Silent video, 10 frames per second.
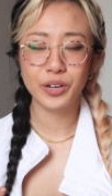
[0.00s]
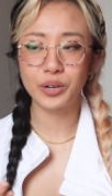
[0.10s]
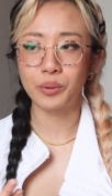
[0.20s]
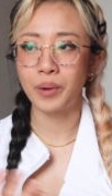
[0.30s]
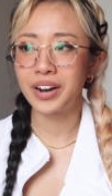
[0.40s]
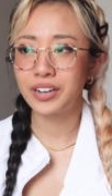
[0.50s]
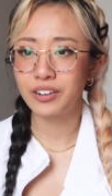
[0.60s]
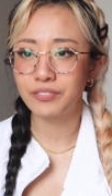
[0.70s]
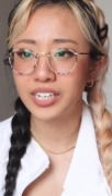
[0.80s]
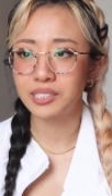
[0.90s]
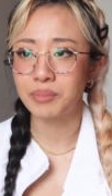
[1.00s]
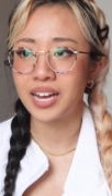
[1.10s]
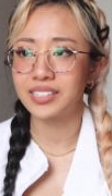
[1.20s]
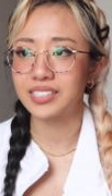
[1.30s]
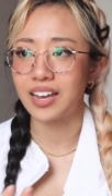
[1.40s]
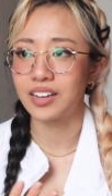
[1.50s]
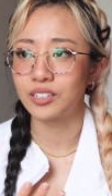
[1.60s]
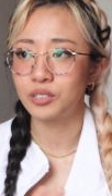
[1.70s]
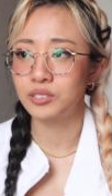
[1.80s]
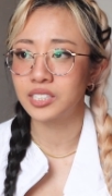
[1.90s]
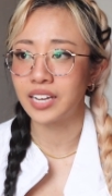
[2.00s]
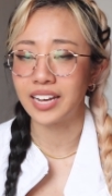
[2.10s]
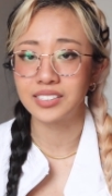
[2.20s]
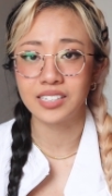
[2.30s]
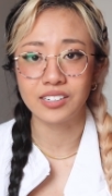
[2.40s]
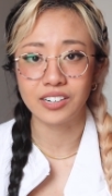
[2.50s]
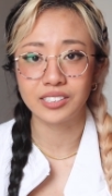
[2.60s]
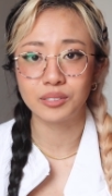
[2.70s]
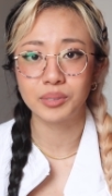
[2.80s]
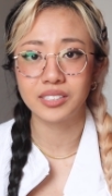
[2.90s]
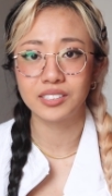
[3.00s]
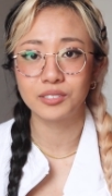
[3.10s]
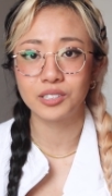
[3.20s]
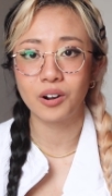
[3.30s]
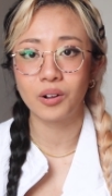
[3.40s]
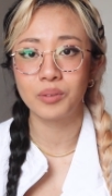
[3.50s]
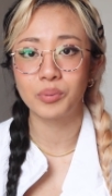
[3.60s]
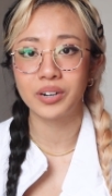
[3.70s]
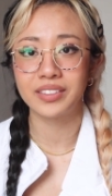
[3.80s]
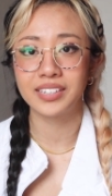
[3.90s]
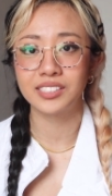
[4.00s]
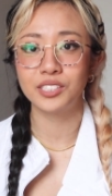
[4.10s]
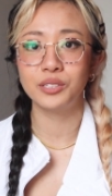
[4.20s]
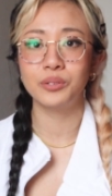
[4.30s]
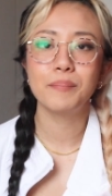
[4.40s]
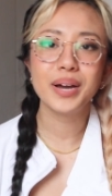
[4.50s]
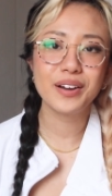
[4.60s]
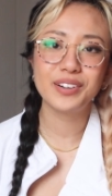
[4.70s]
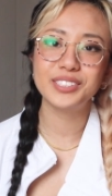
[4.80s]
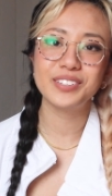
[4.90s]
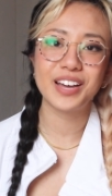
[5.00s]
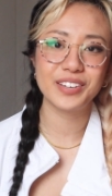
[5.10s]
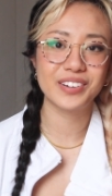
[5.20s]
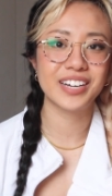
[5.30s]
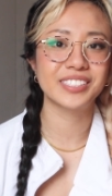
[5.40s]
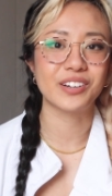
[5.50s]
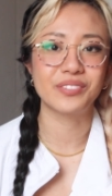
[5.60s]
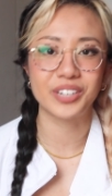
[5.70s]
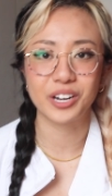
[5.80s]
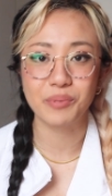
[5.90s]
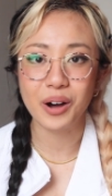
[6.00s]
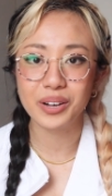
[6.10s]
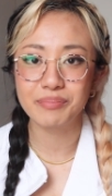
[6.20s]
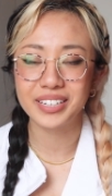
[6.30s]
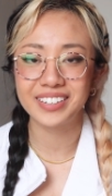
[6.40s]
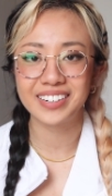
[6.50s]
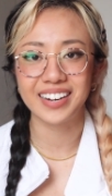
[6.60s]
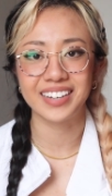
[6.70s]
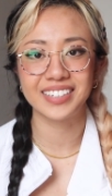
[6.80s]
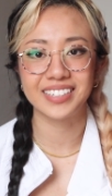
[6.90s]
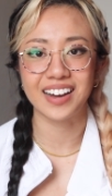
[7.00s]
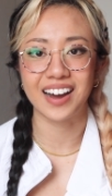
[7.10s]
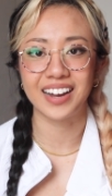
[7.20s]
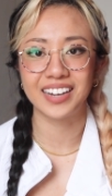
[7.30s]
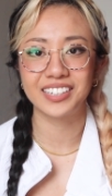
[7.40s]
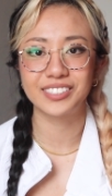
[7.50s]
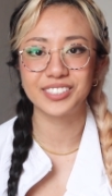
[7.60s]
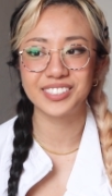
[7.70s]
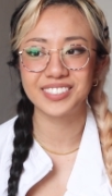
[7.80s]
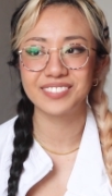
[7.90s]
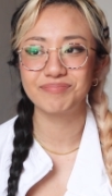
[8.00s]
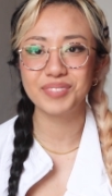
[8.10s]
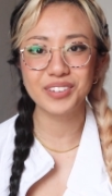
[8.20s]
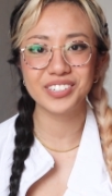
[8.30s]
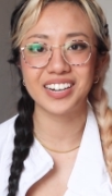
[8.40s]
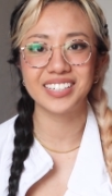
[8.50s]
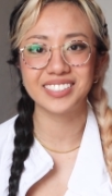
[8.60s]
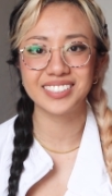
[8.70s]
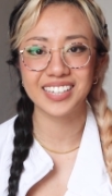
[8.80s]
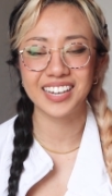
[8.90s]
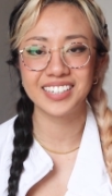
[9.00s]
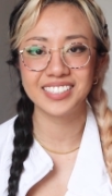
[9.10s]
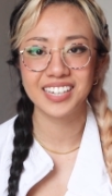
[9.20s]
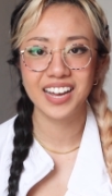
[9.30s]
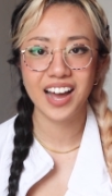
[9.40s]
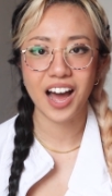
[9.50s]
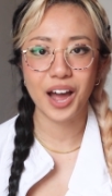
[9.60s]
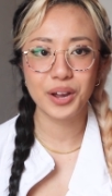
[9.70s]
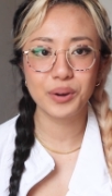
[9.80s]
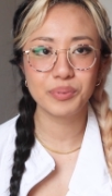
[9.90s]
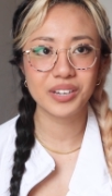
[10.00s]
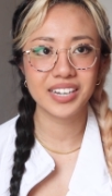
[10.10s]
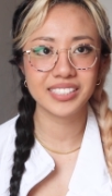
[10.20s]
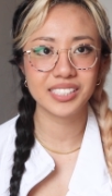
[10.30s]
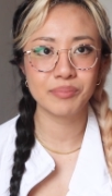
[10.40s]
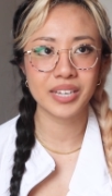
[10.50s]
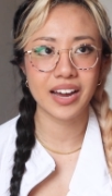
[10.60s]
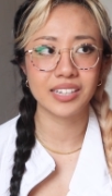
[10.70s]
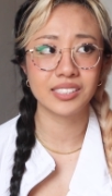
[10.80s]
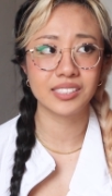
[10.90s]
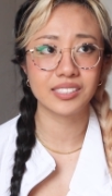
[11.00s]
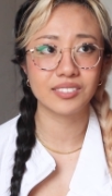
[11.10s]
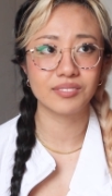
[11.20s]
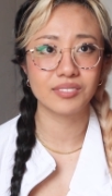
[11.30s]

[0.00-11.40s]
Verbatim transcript: you're wearing your face mask and using hand sanitizer, because those are all important things to do, but also that you guys are very welcome here, and I just love you guys, and I hope you guys see me as